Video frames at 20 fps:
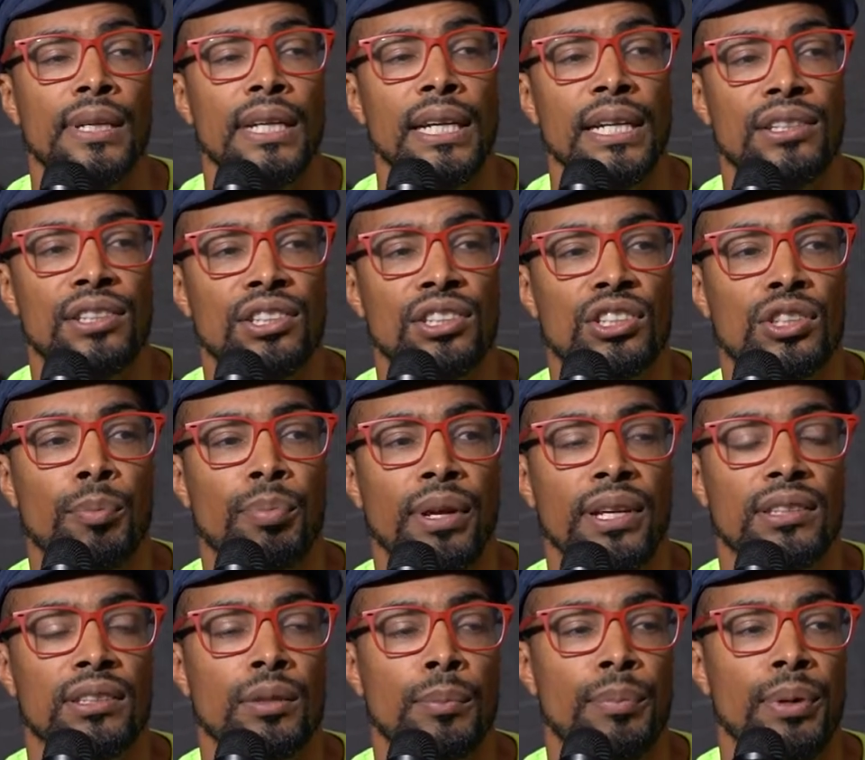It's just a
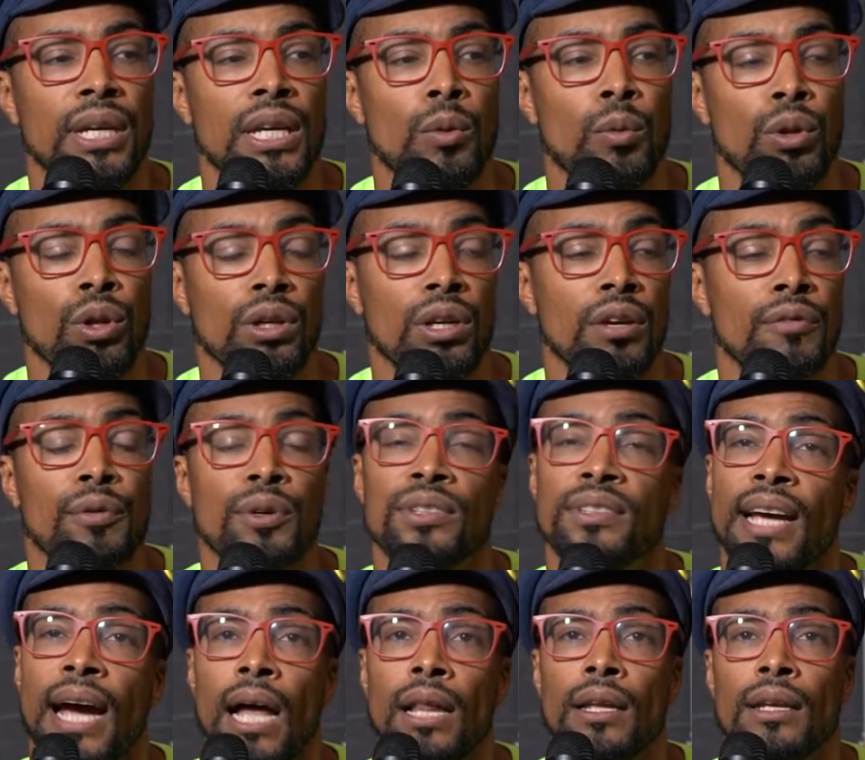place to be. We're looking for
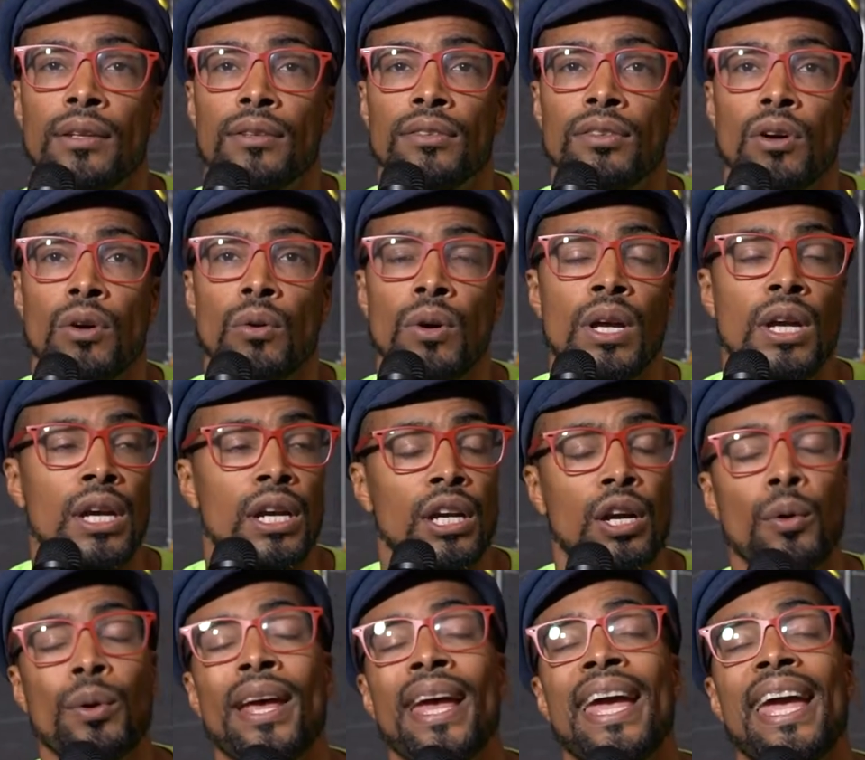talent. So
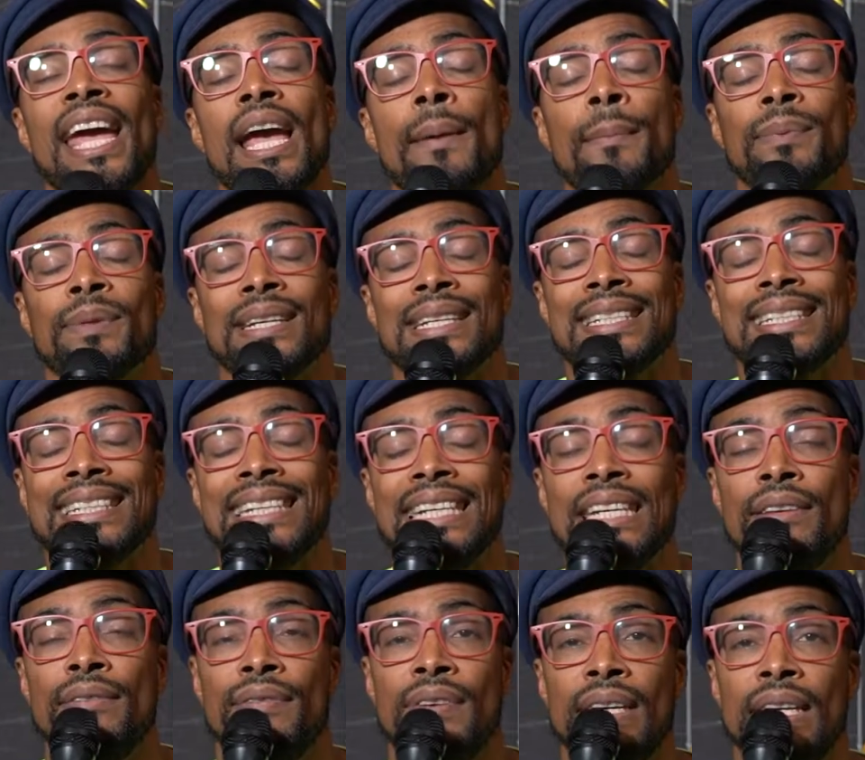go to
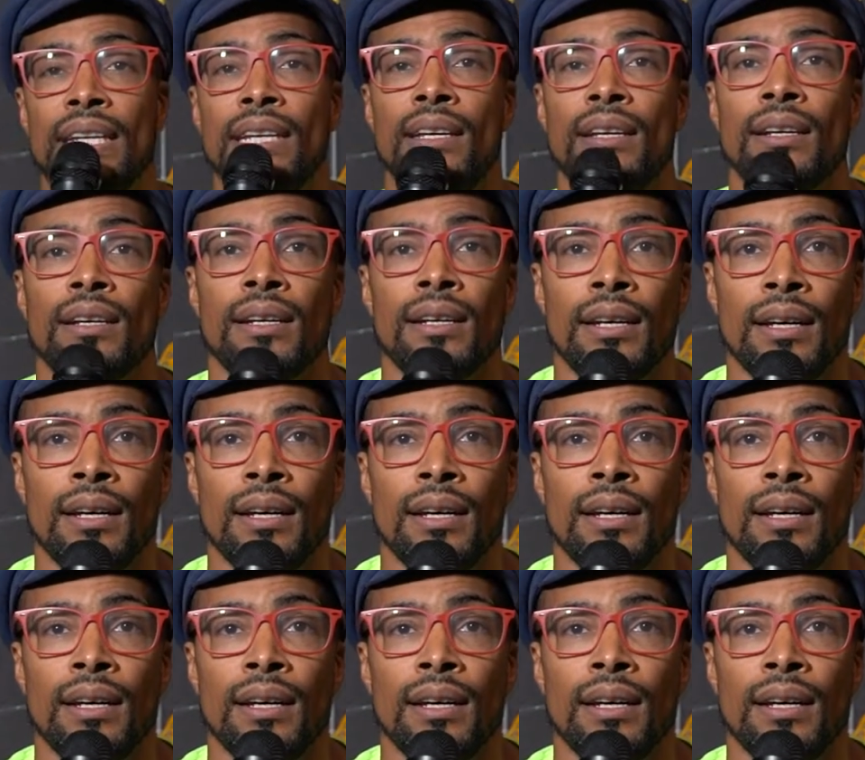ampedtv.com